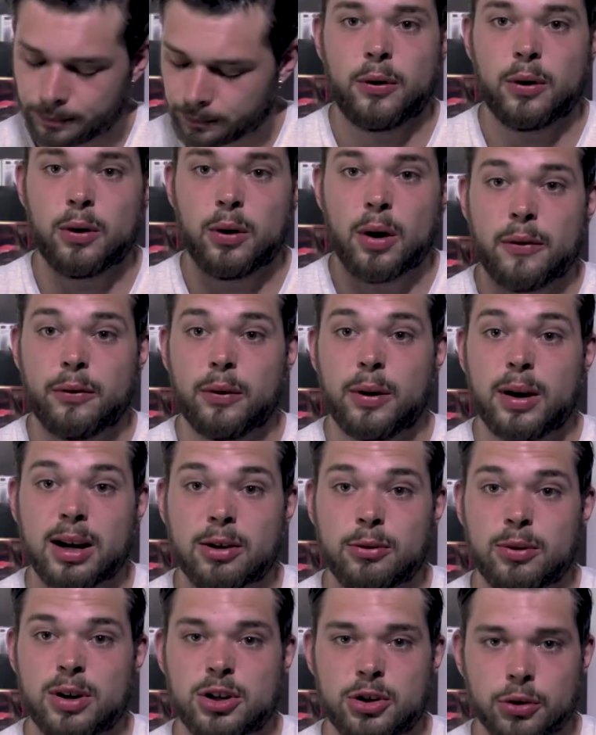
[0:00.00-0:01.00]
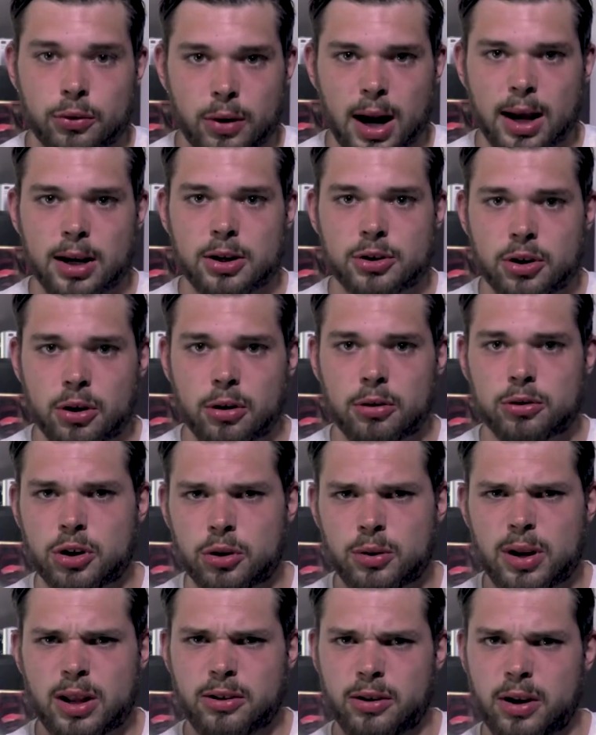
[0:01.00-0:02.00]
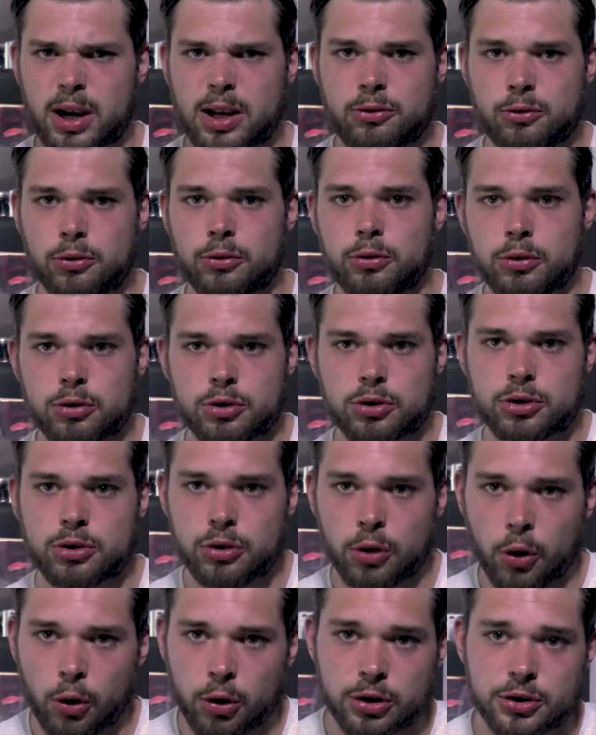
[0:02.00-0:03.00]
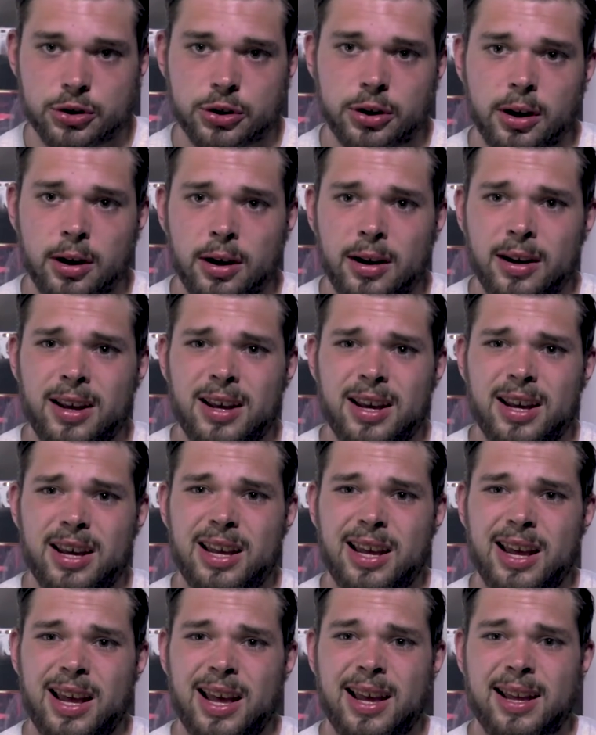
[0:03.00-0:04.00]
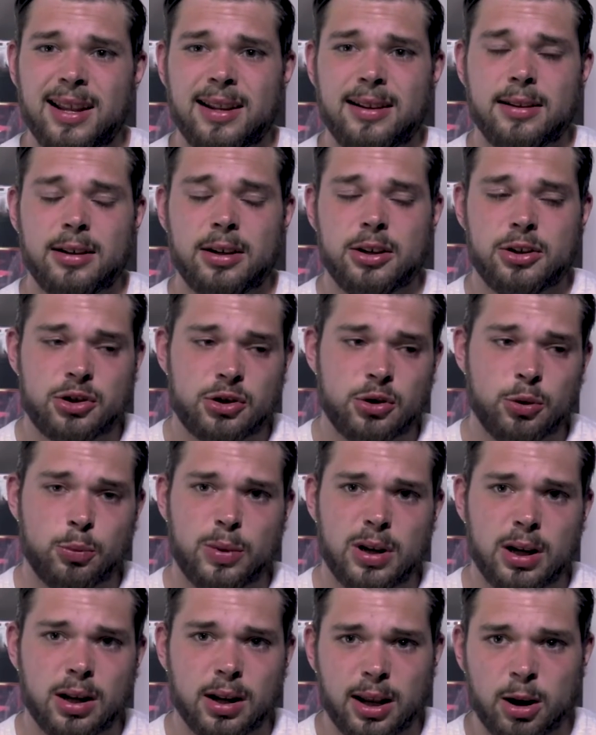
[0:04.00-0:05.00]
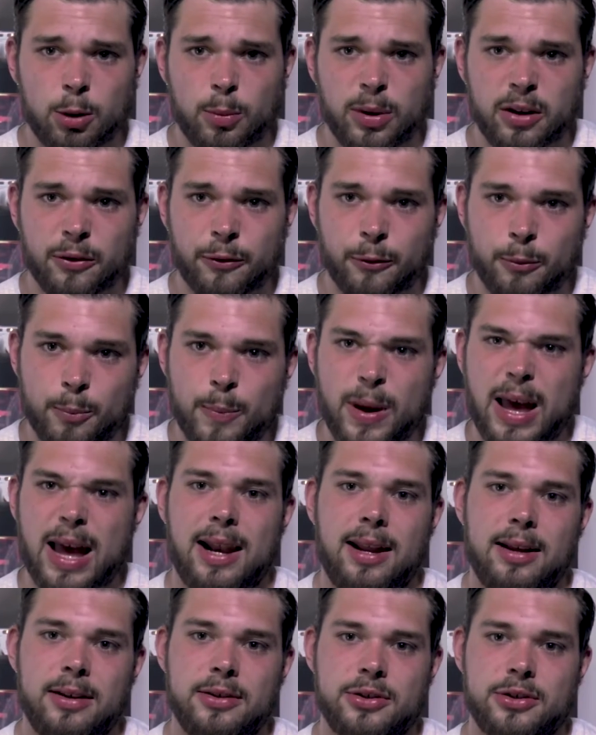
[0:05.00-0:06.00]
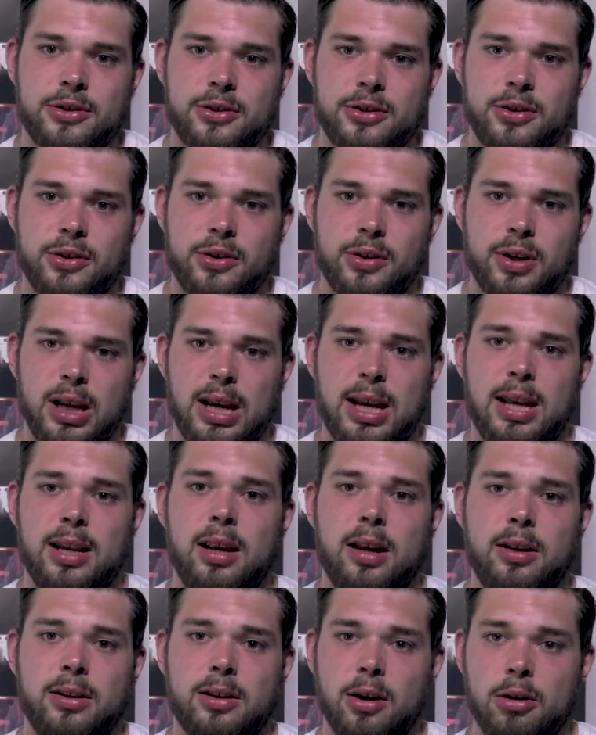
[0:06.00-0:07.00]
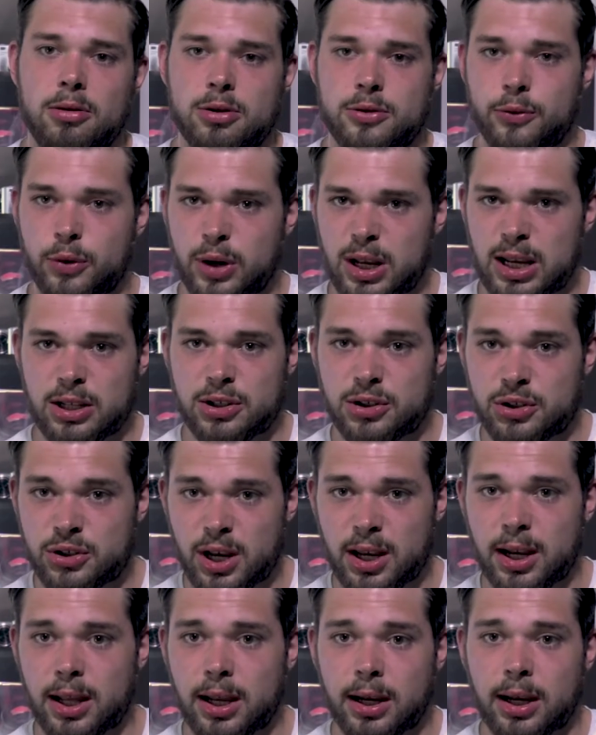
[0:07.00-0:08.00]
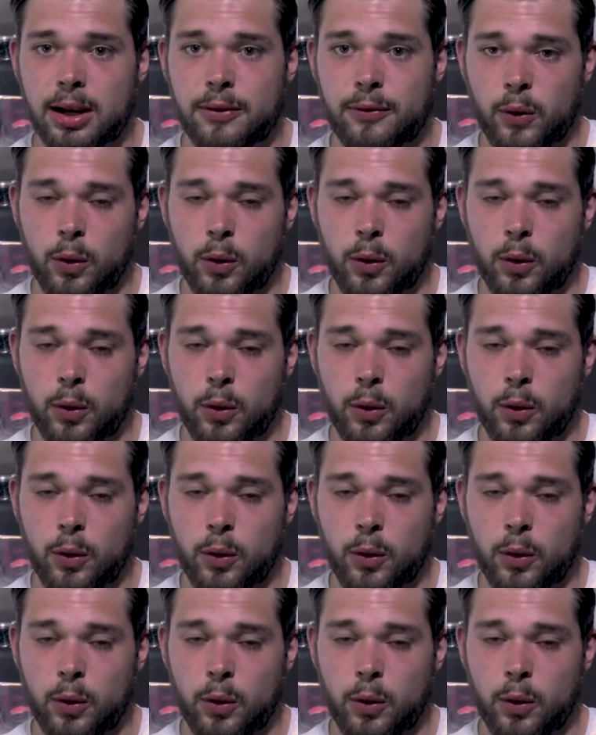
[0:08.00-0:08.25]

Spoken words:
If you have to increase your ISO, so that introduces noise, and it should be a little bit of balance, and that goes for each setting.